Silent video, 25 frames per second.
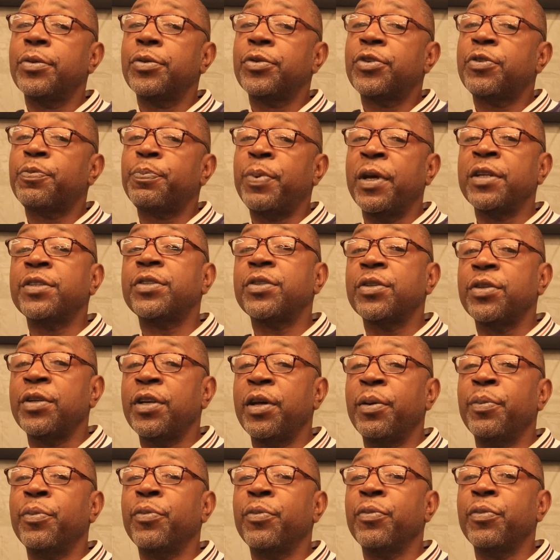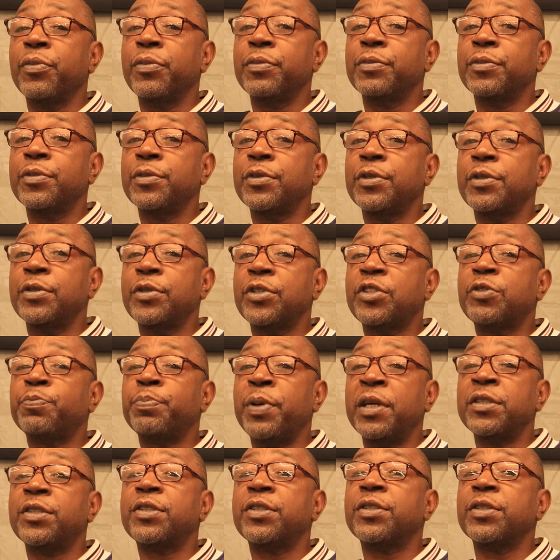Spencer and them.
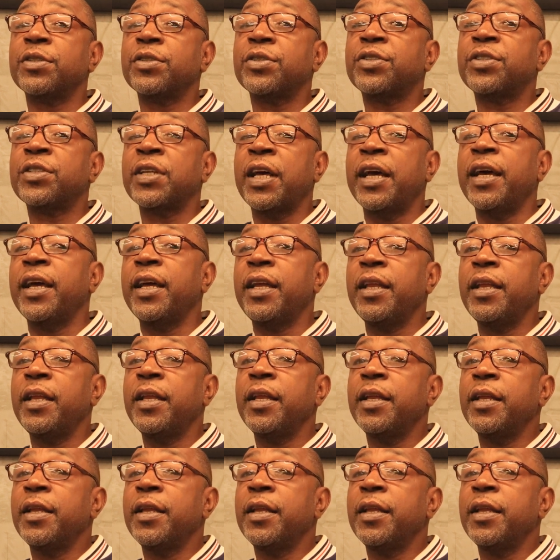Spencer say